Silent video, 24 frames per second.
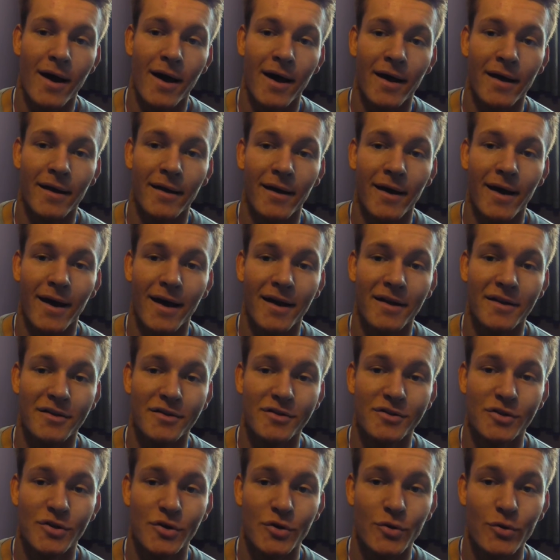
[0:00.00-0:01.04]
and I
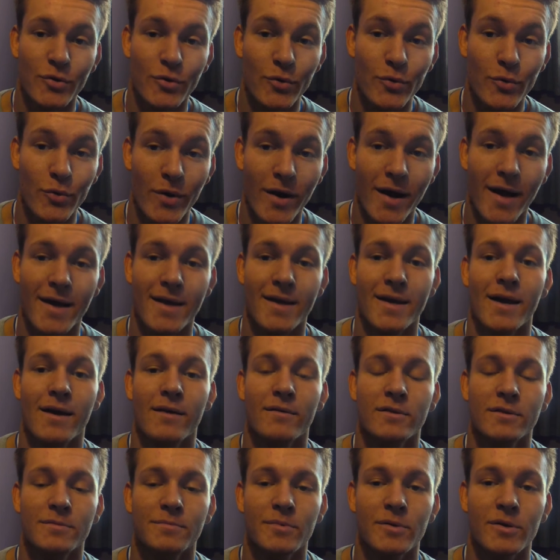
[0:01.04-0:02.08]
had 2
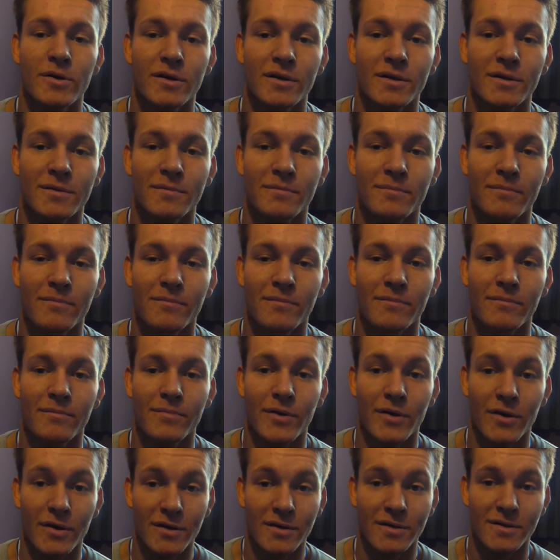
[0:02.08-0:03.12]
8-ounce
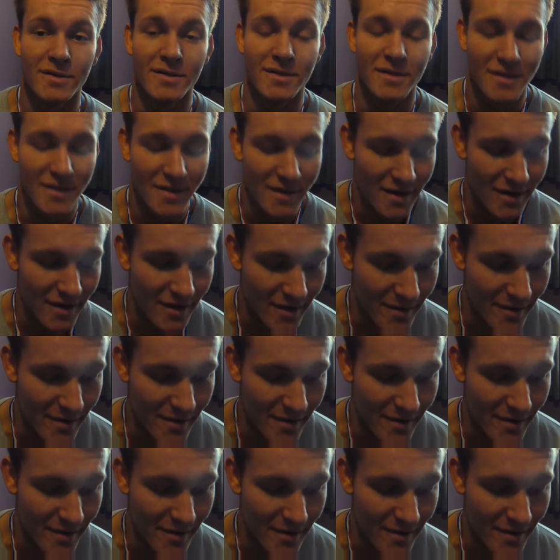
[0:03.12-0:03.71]
burgers.